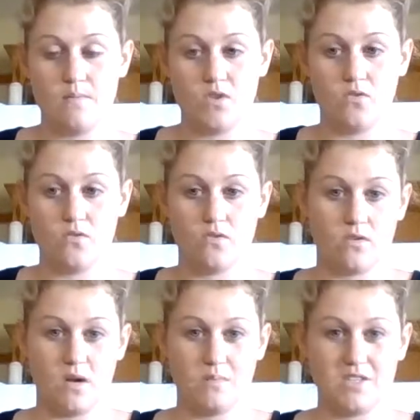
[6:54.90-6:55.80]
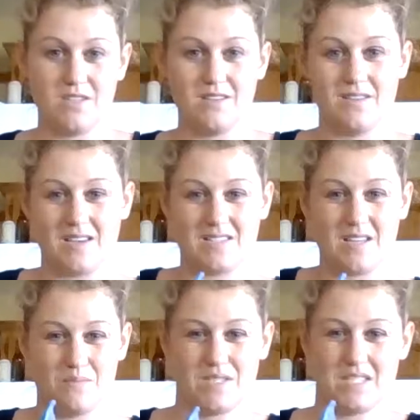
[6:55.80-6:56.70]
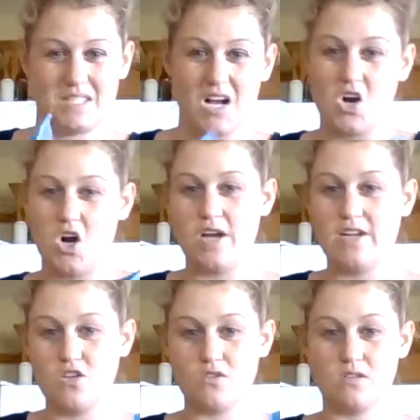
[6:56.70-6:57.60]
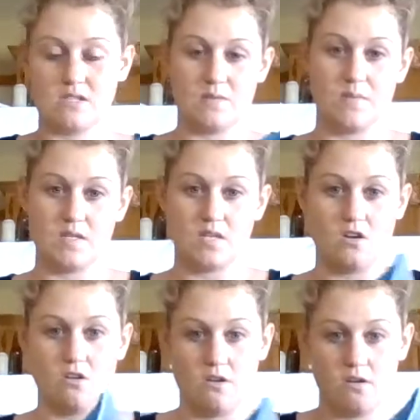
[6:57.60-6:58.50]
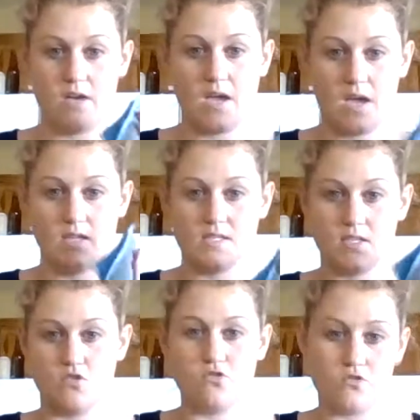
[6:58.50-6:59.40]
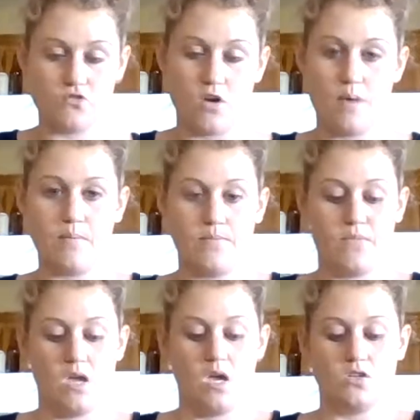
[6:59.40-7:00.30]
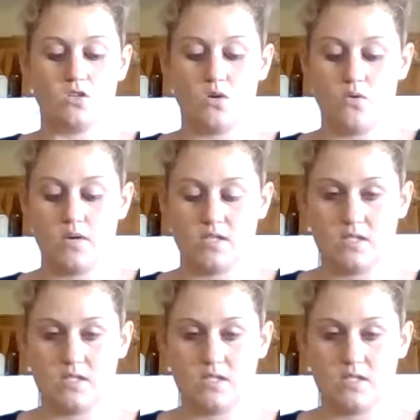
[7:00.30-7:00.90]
you come to like something stuck on, and you can slip this on your hand and scrub. So it's